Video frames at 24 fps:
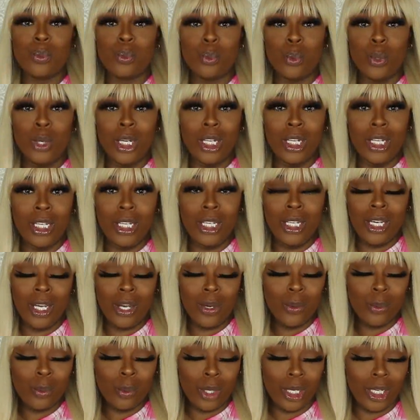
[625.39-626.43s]
really,
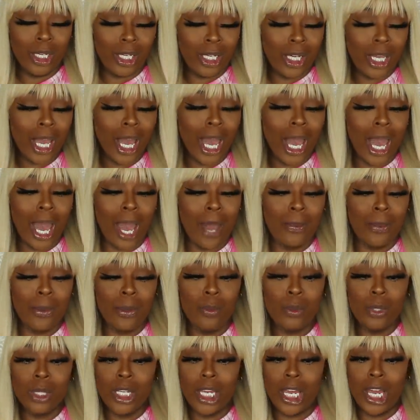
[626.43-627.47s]
really happy
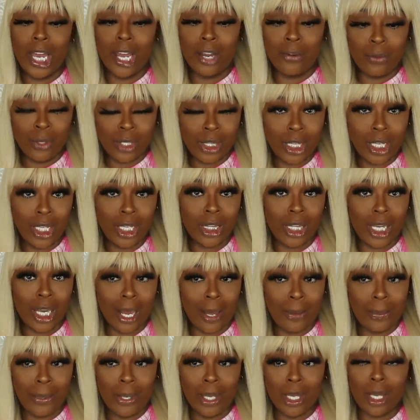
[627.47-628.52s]
with everything that
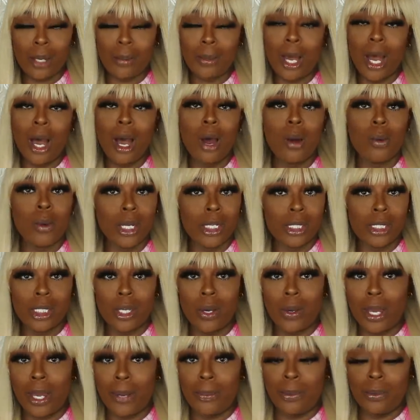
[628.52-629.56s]
I pick. I'm always
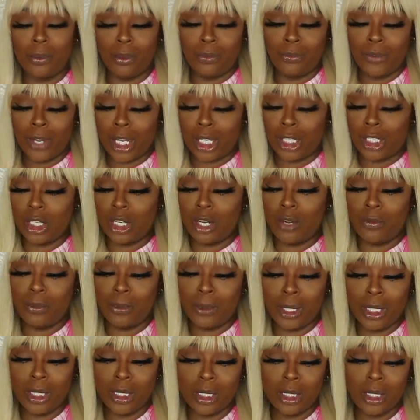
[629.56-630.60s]
so happy with Fashion Nova
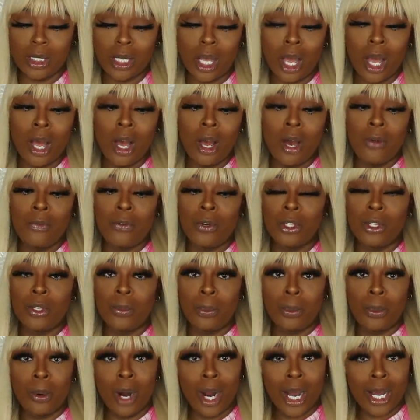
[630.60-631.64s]
pieces. For the
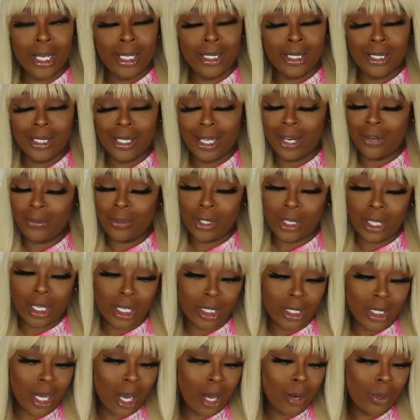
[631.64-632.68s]
price, everything
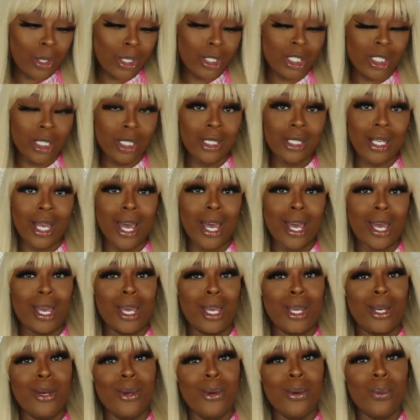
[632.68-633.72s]
is always just
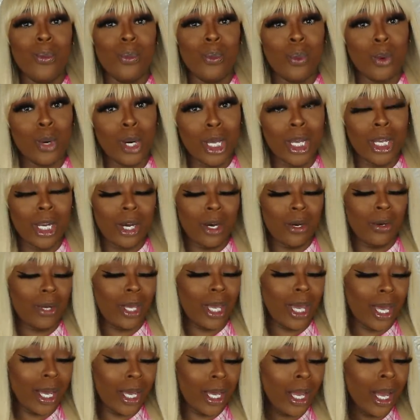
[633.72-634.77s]
A1,
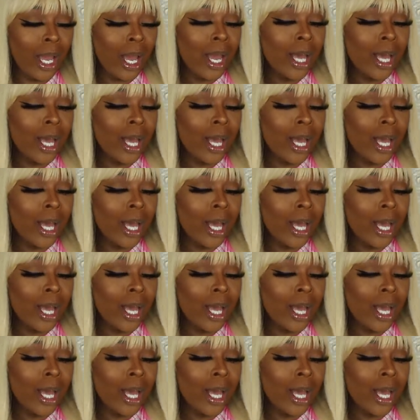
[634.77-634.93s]
okay?